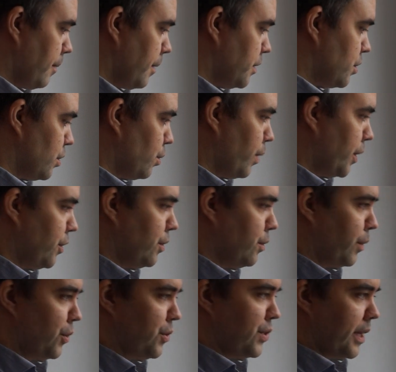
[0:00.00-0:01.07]
And so when
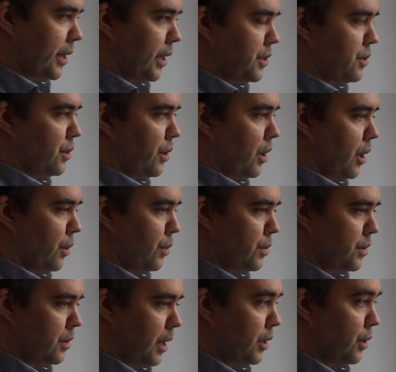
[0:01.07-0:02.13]
you sit and listen to your
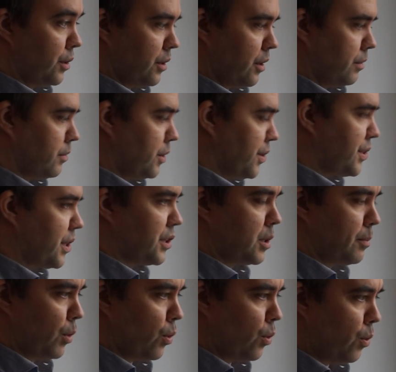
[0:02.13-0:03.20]
house, your
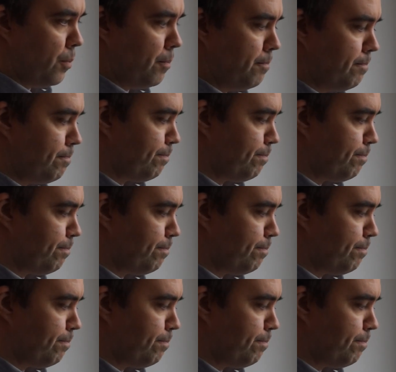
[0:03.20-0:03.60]
system at home,